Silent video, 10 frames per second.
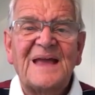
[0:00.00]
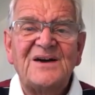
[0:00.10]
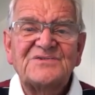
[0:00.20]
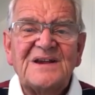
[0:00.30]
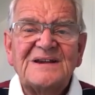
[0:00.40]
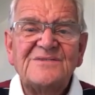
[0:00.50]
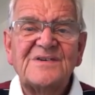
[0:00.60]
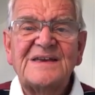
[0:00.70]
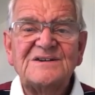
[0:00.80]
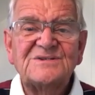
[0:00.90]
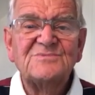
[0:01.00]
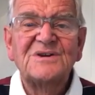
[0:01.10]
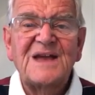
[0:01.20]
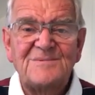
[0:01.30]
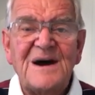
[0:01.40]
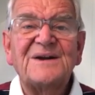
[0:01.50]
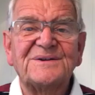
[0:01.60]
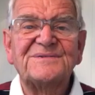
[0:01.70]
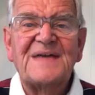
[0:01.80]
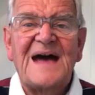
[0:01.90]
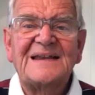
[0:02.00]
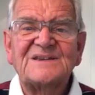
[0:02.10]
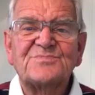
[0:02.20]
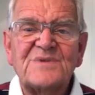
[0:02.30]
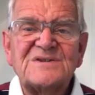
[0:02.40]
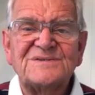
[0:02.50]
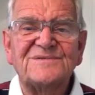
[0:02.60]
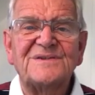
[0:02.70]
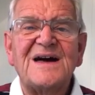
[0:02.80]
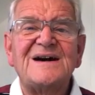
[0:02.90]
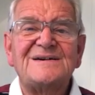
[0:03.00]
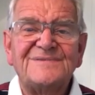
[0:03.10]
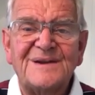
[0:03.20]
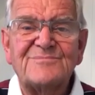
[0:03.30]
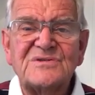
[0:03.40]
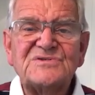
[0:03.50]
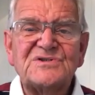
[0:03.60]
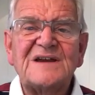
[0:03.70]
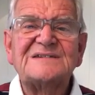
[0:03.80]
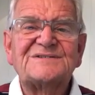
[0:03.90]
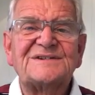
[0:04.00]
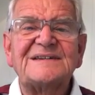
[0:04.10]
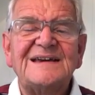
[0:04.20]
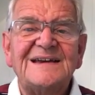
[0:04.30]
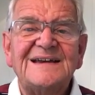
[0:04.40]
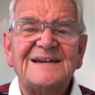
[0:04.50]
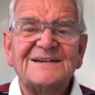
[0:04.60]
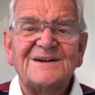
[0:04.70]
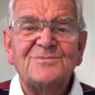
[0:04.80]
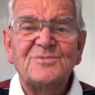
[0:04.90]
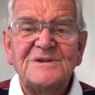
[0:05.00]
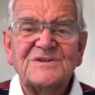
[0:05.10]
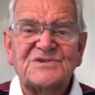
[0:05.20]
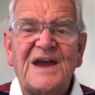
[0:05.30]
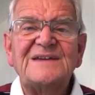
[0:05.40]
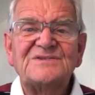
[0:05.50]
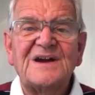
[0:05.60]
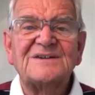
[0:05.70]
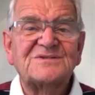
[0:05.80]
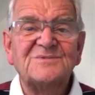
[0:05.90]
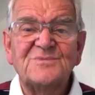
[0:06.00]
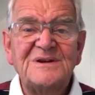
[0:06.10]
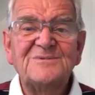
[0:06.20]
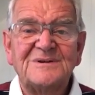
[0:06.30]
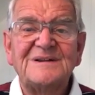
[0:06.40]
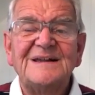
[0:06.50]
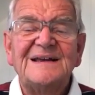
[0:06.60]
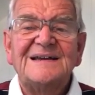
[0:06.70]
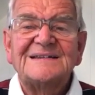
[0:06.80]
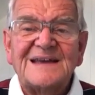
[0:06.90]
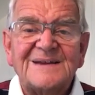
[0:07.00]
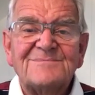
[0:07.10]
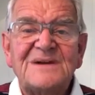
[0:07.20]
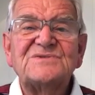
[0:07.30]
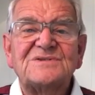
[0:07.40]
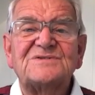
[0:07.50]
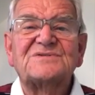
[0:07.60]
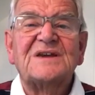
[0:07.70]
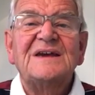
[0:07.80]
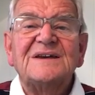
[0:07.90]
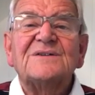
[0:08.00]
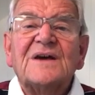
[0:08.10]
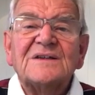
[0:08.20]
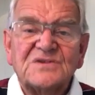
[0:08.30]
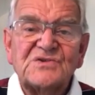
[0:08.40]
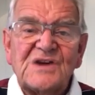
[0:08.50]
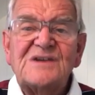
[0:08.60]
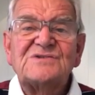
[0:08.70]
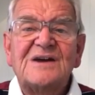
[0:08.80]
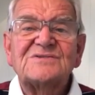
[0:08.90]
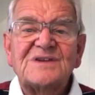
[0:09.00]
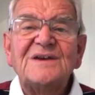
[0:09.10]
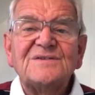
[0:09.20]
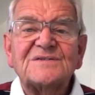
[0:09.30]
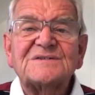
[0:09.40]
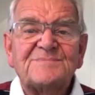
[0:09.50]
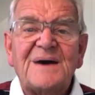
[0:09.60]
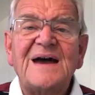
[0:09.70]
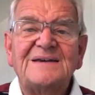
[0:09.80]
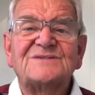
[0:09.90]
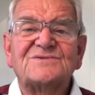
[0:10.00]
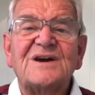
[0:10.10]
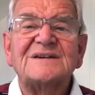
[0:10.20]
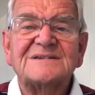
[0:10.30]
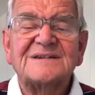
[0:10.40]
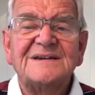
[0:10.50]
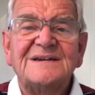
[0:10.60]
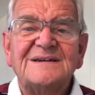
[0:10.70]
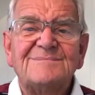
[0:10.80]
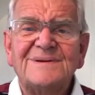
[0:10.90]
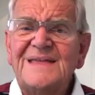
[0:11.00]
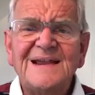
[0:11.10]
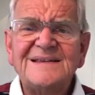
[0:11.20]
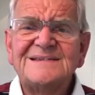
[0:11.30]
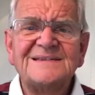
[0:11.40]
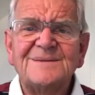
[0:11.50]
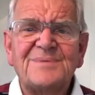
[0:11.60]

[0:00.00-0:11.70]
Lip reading: Our sanctification will come out of that expression of love and appreciation. God will change us, and we will take measures to change ourselves by his grace. But that isn't the